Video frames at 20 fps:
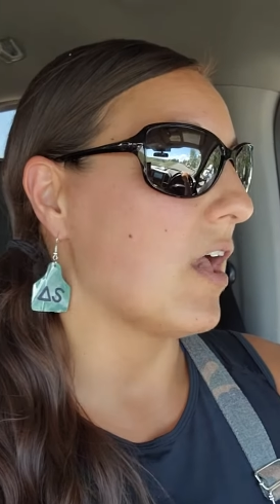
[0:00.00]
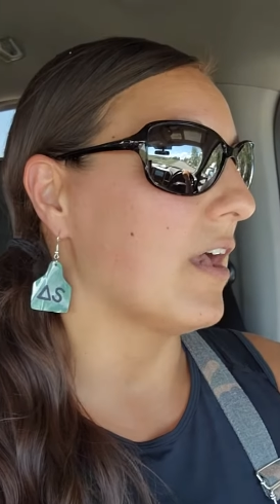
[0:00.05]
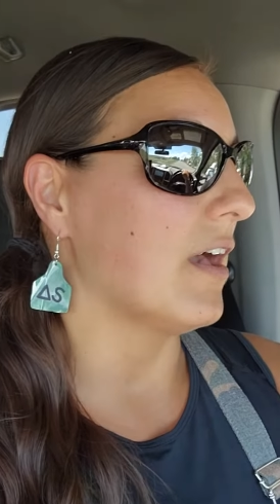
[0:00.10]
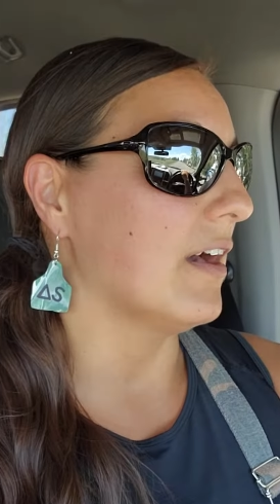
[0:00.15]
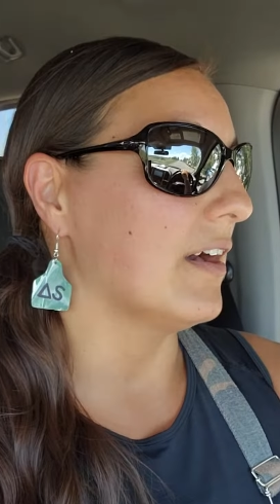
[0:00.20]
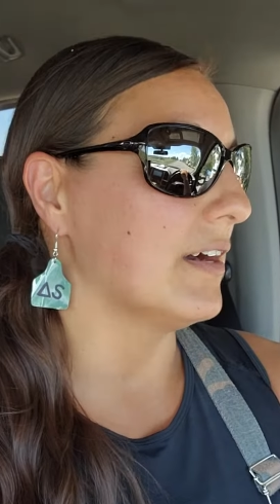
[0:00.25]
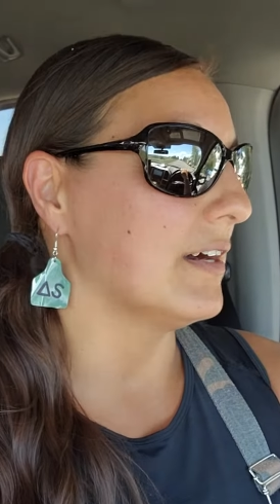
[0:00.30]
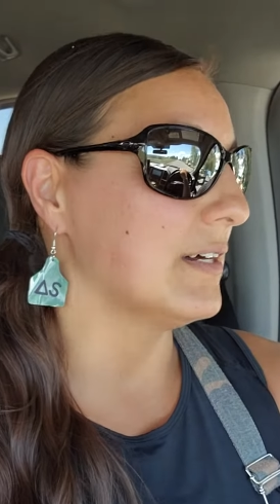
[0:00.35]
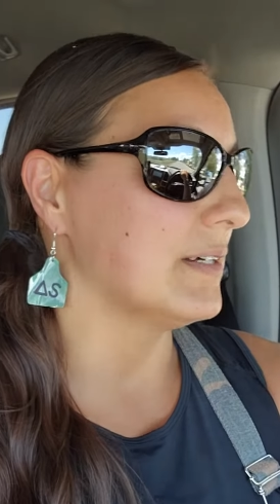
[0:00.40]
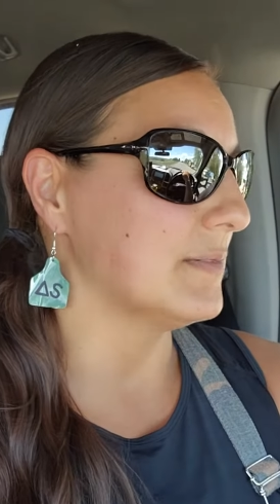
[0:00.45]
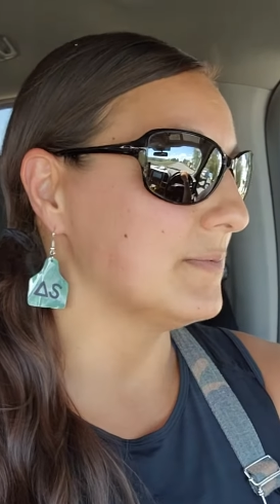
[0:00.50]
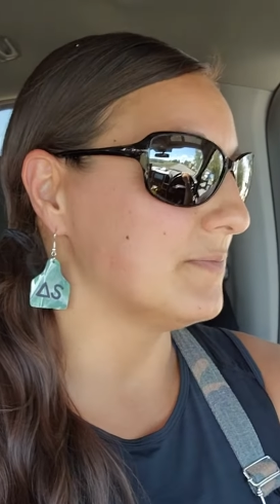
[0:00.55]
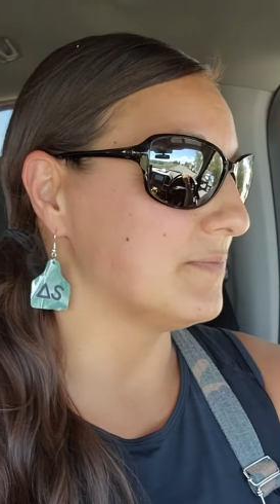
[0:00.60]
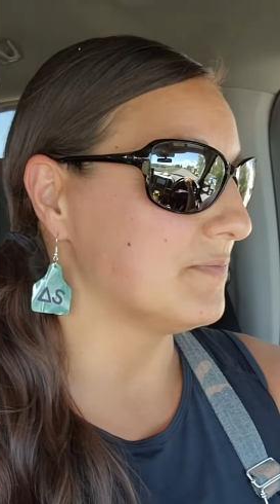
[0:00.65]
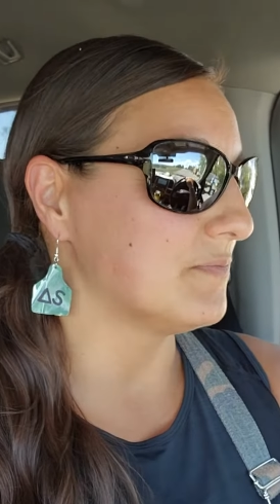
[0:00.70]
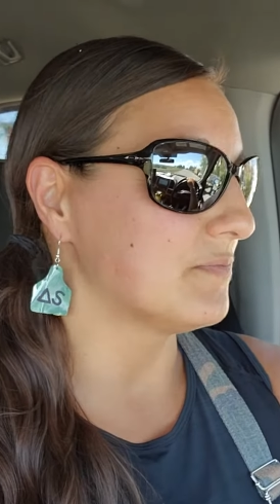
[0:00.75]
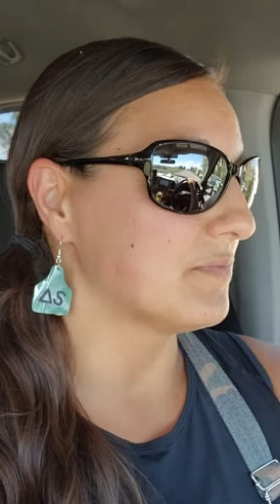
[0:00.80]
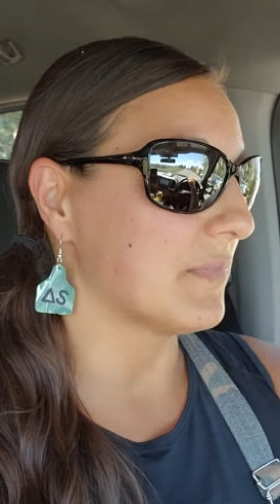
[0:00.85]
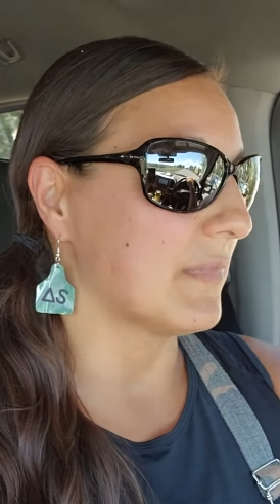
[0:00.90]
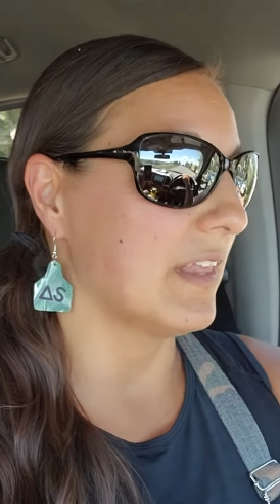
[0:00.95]

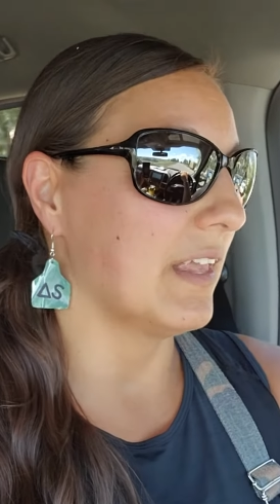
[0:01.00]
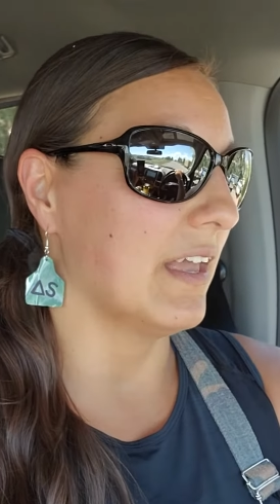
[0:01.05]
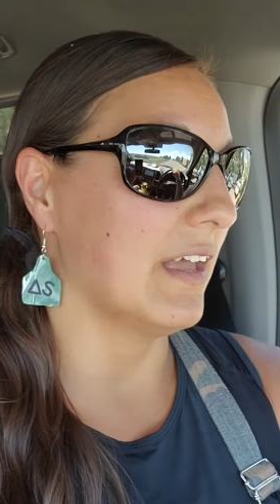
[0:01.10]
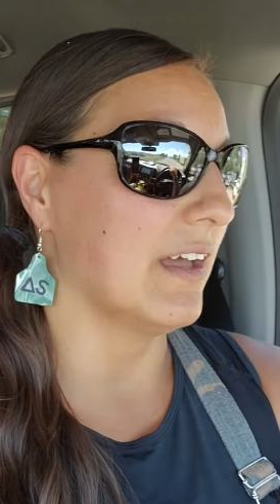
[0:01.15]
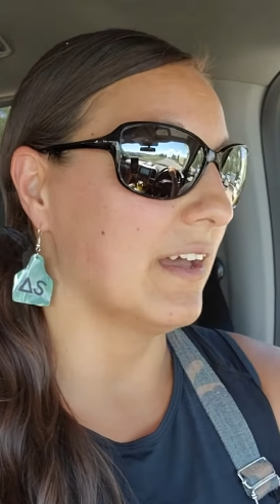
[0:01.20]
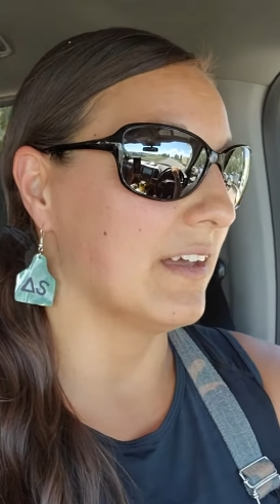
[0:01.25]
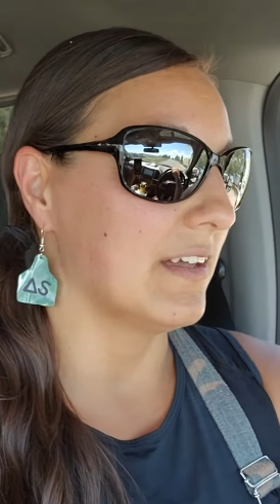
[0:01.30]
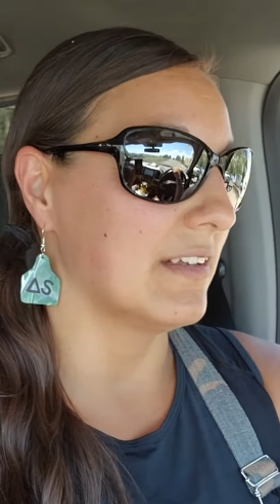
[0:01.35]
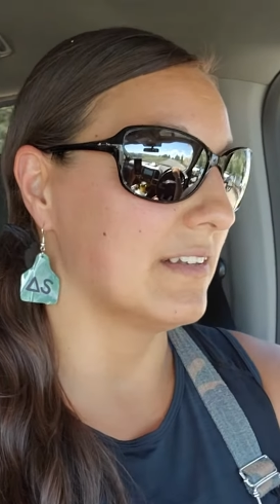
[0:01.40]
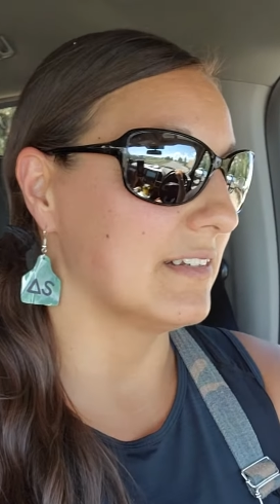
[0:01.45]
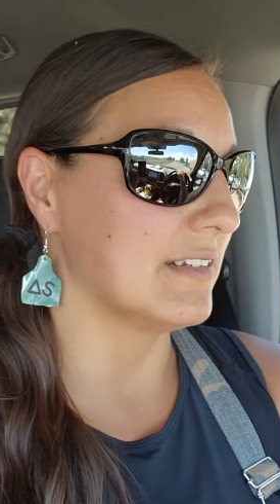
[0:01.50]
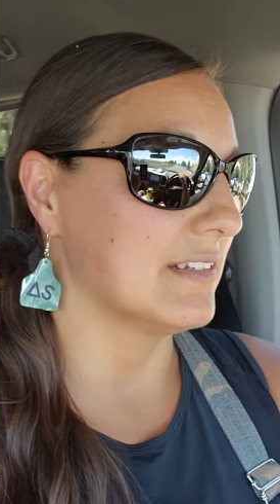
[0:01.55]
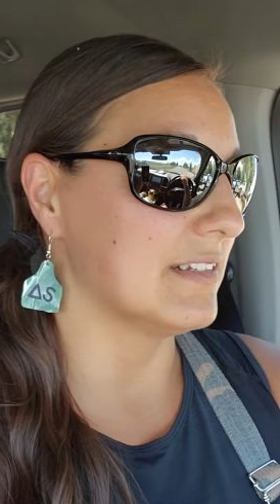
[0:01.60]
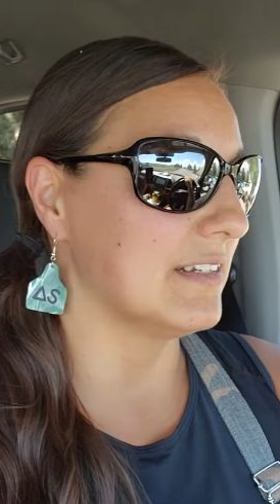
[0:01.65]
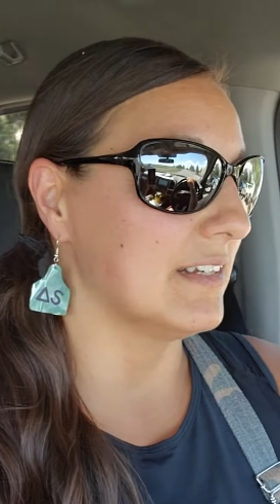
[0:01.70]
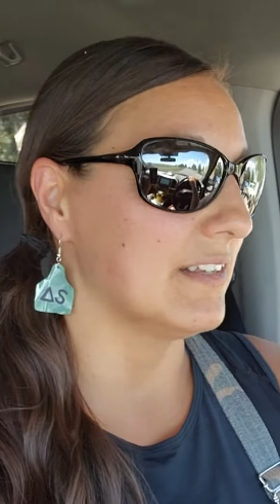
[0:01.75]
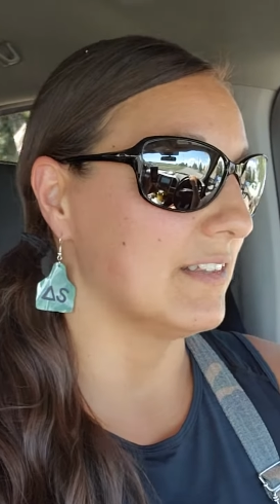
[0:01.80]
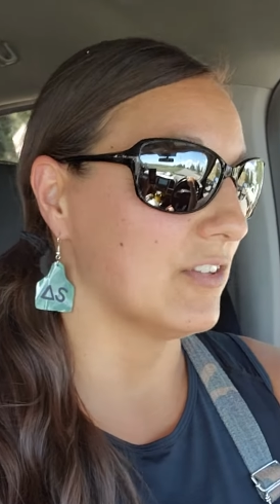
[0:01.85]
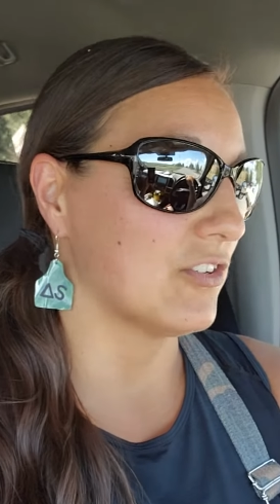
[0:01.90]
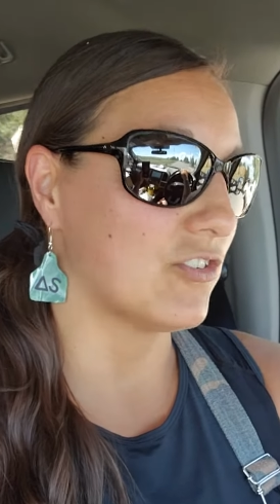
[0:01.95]
um, and
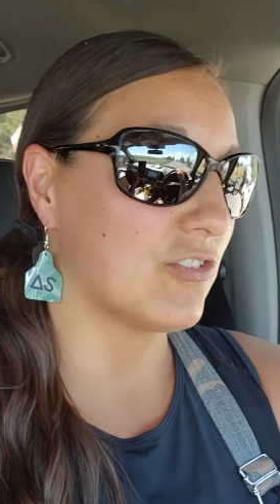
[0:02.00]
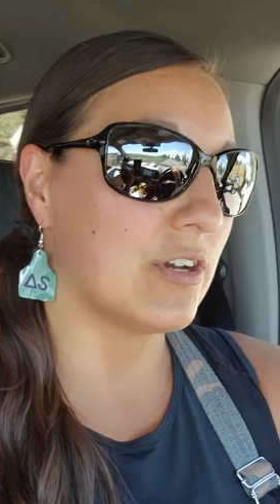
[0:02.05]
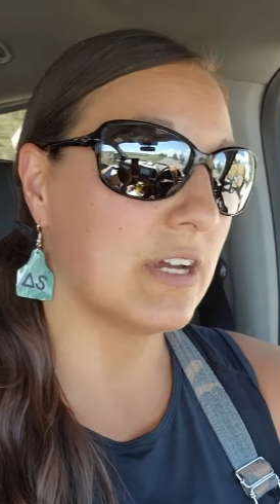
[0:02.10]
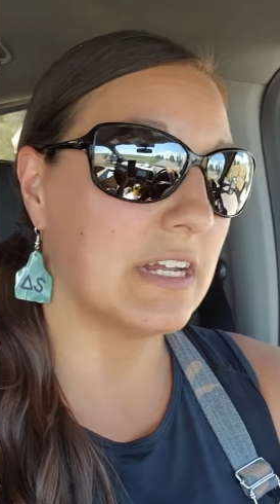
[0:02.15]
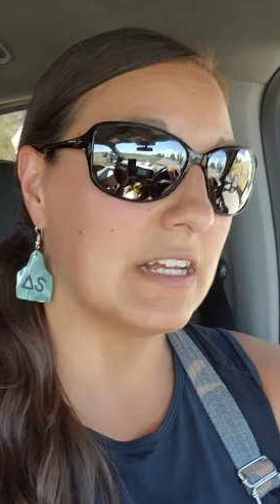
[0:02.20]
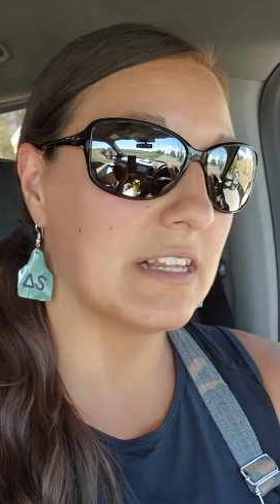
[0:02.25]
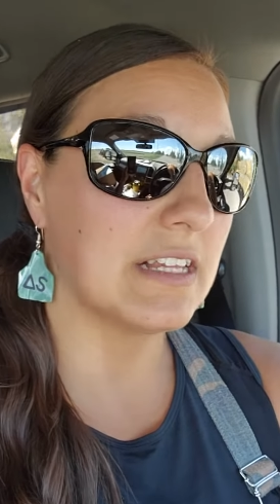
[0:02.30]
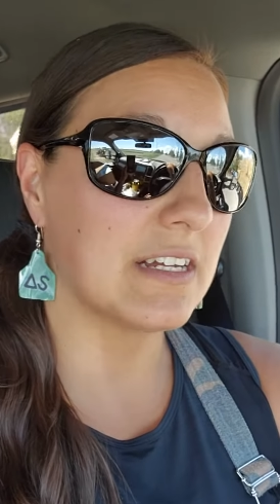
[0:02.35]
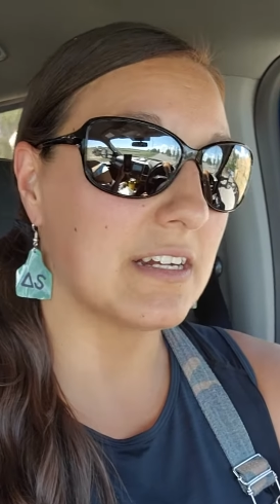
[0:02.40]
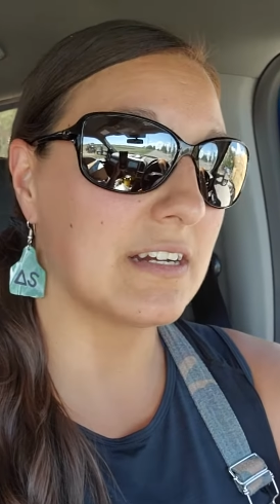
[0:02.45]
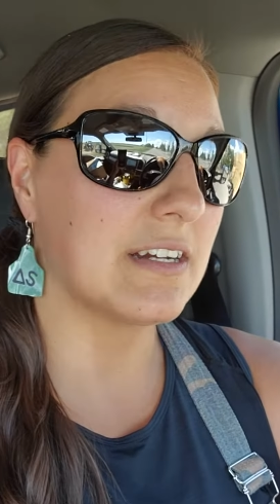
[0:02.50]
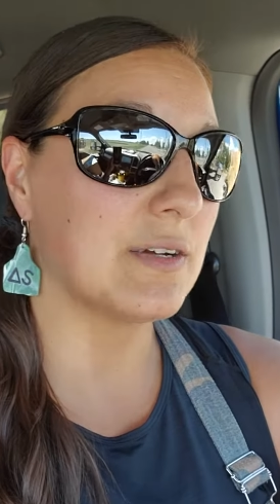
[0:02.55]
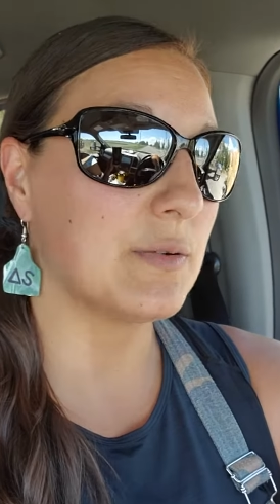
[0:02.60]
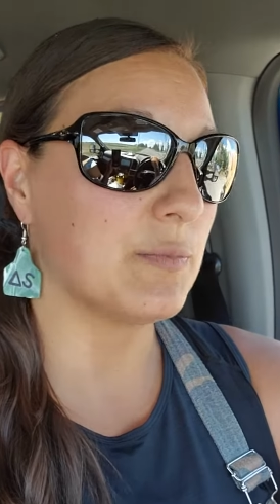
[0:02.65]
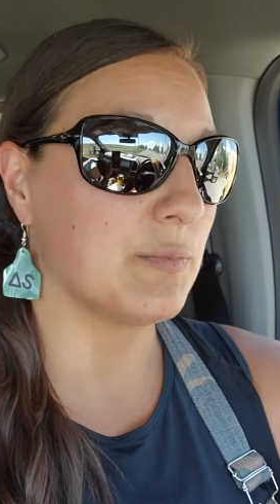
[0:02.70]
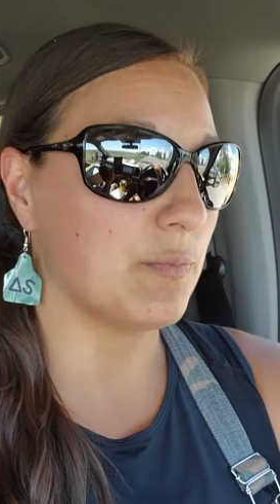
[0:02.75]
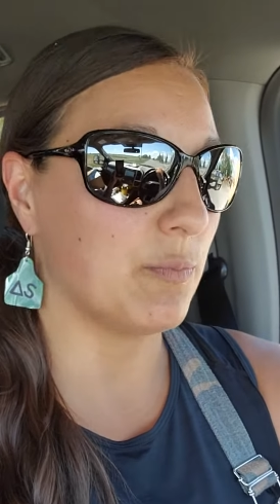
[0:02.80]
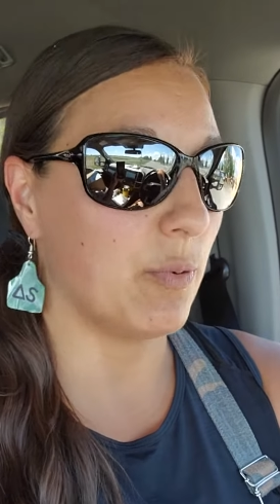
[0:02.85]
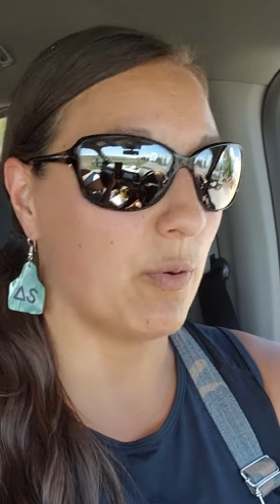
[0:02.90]
in the trailer,